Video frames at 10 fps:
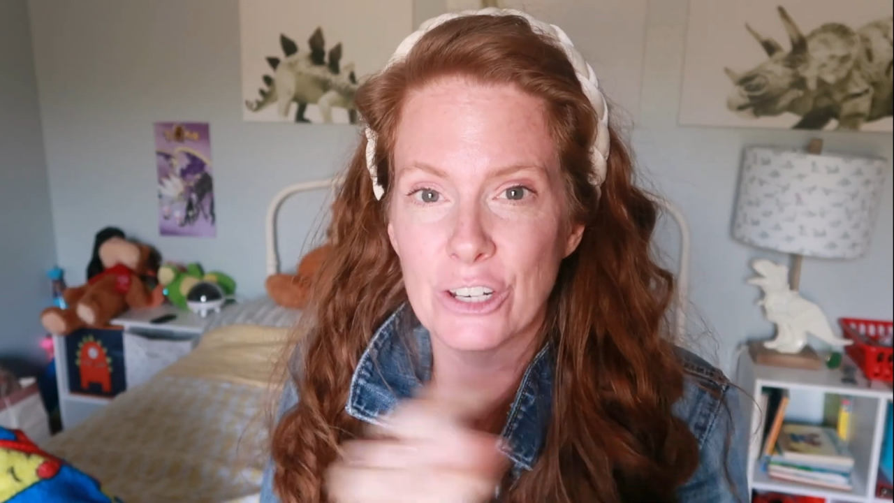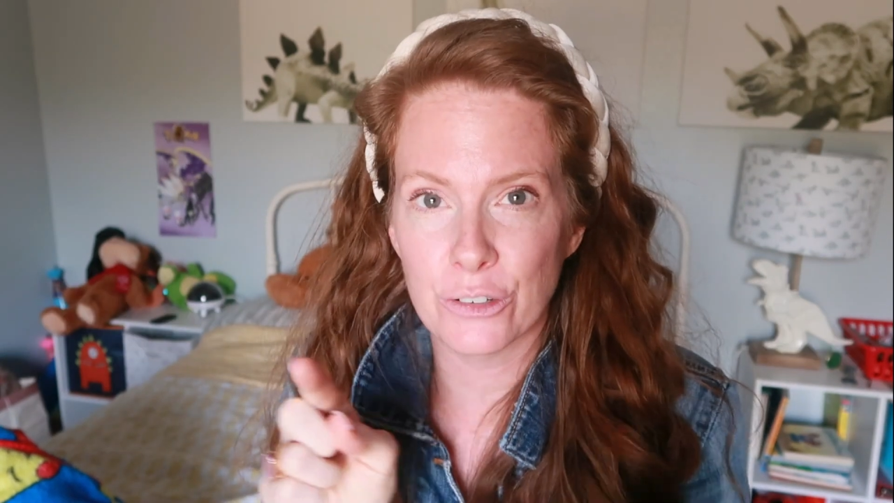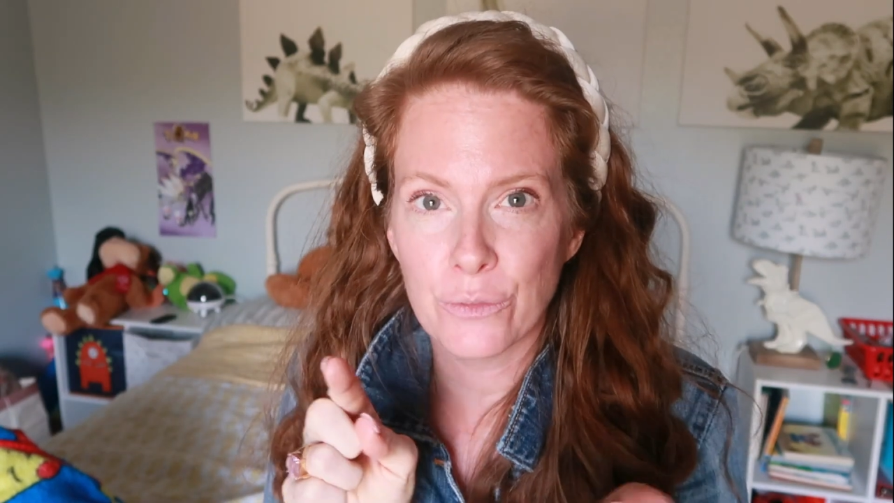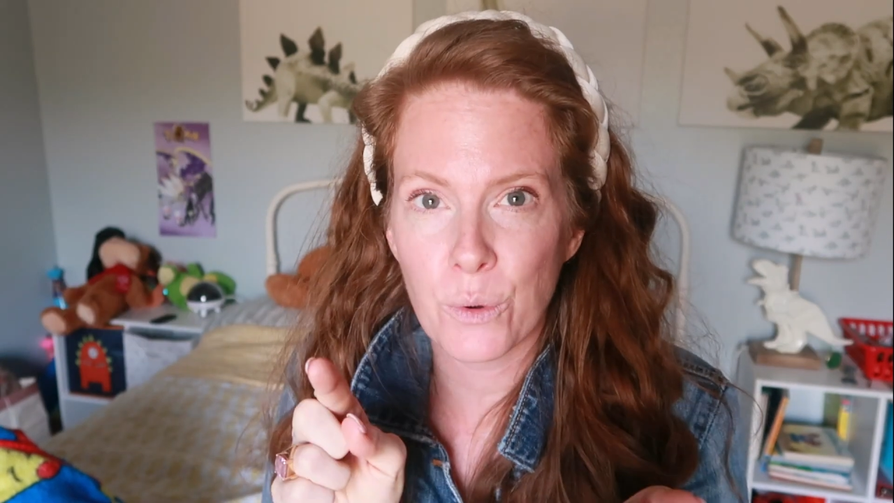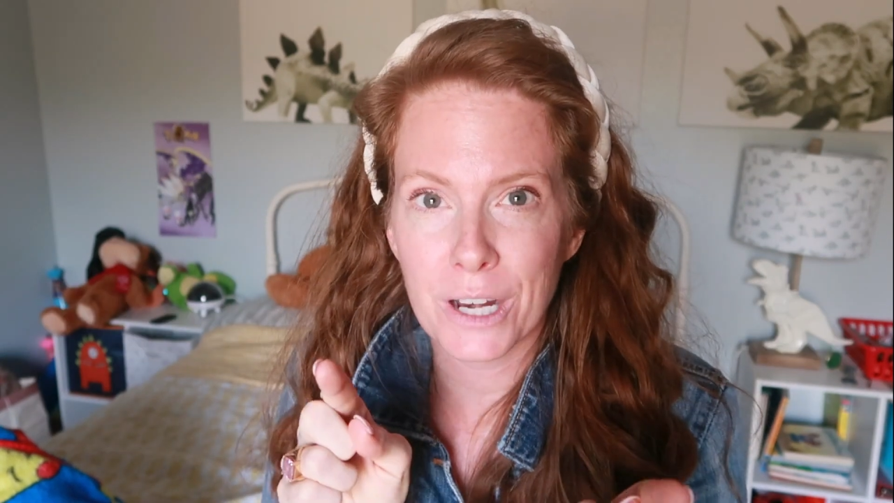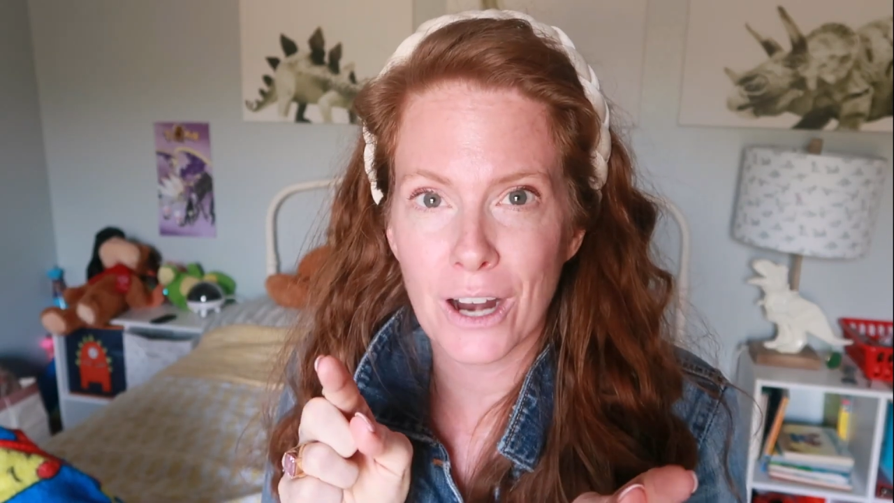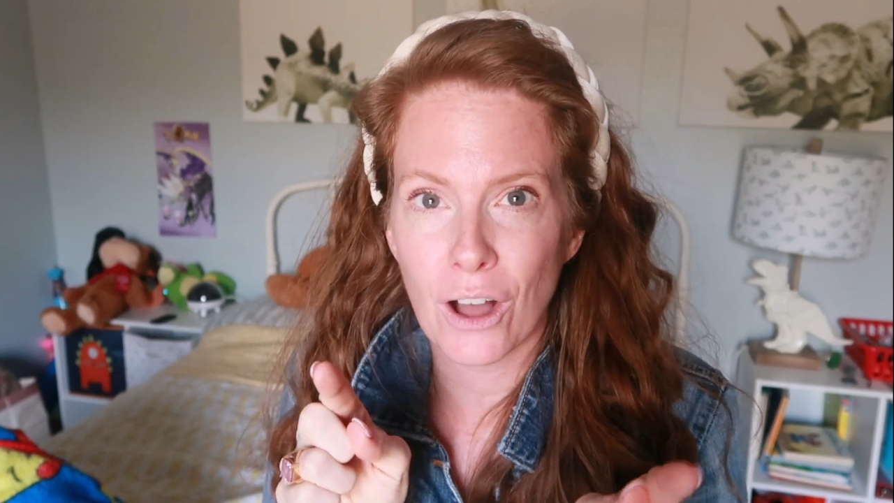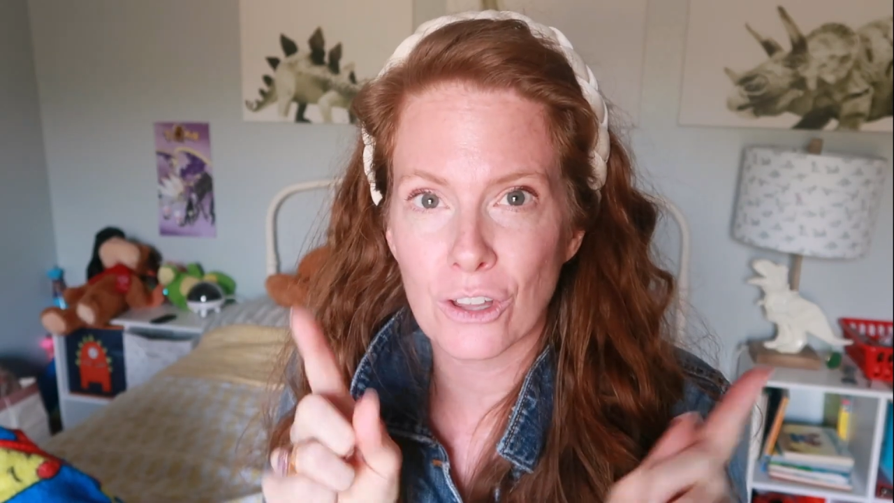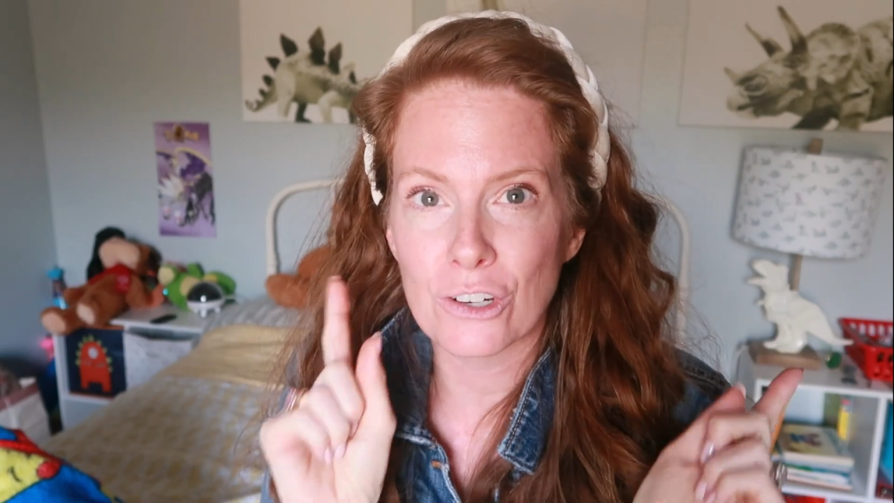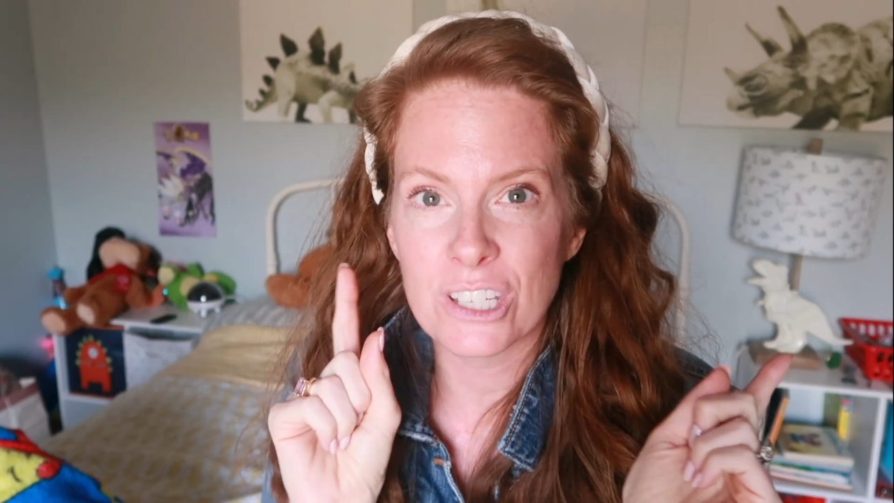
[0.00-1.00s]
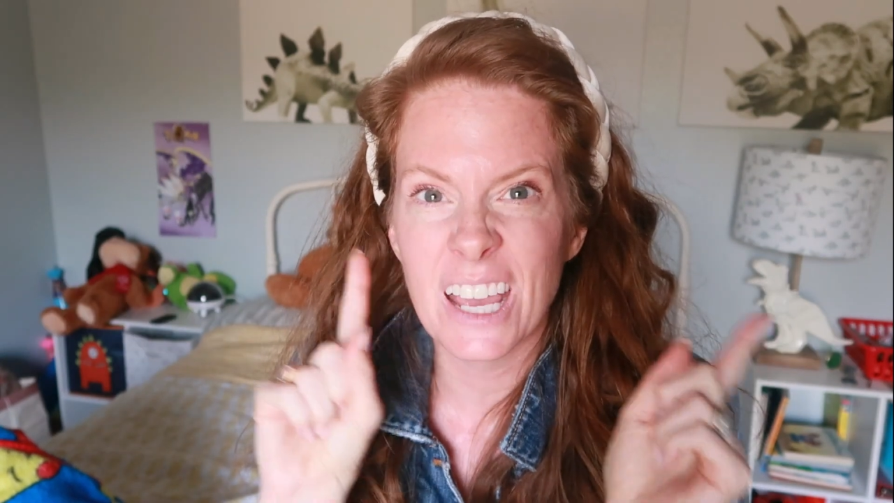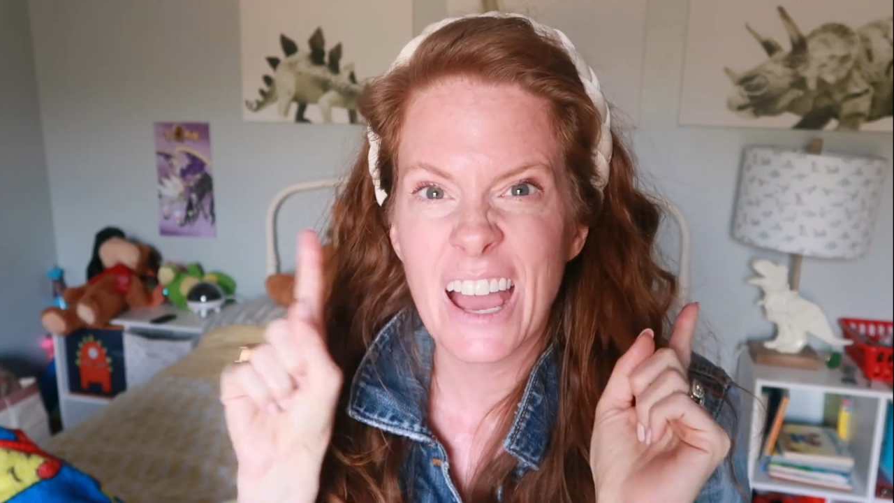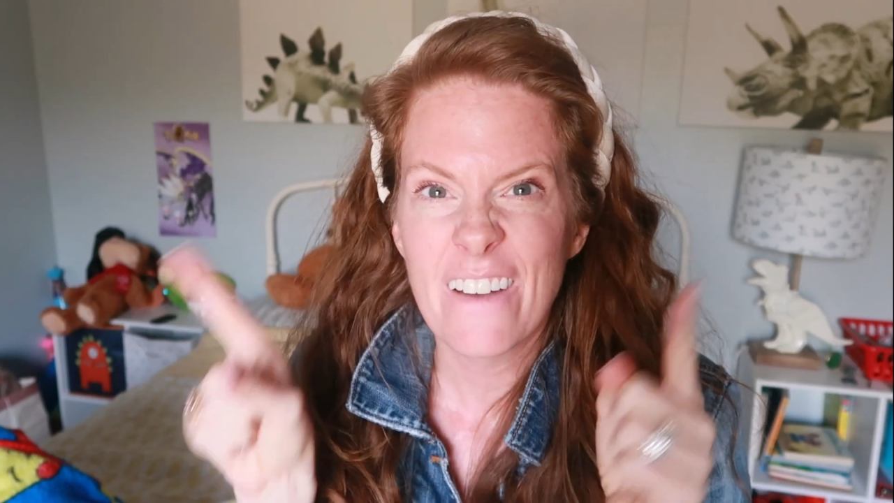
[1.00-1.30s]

under $40